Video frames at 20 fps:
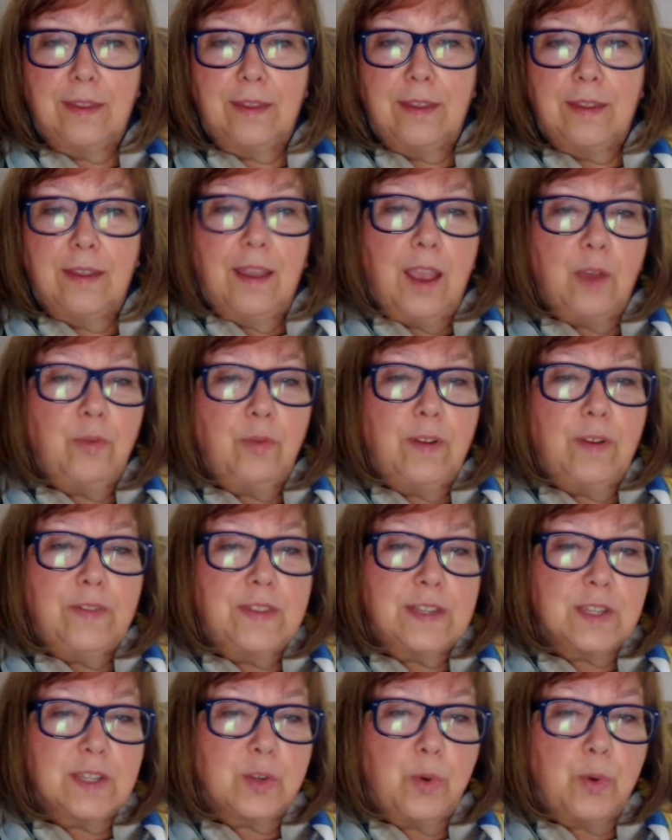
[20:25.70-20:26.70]
I read
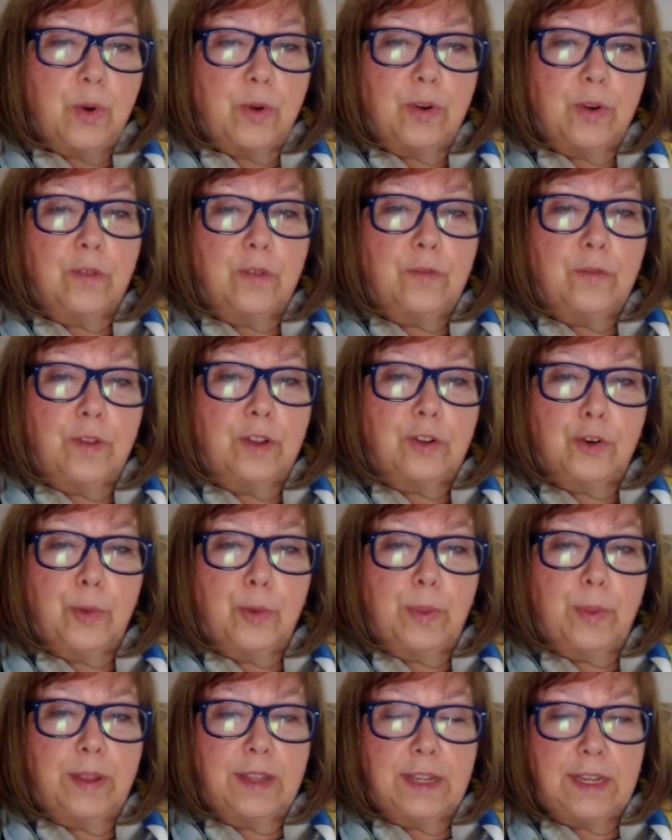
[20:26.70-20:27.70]
this quote on
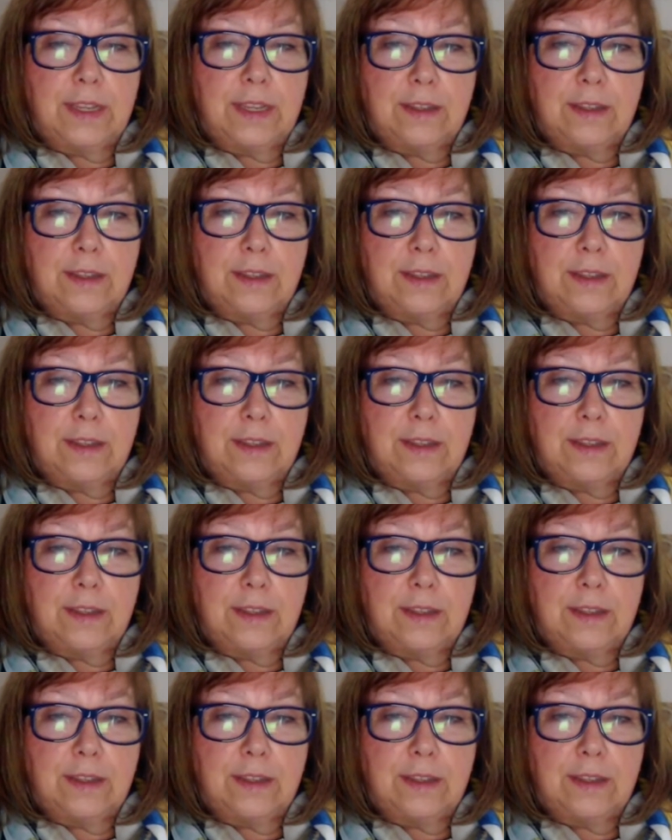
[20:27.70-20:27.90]
vulnerability.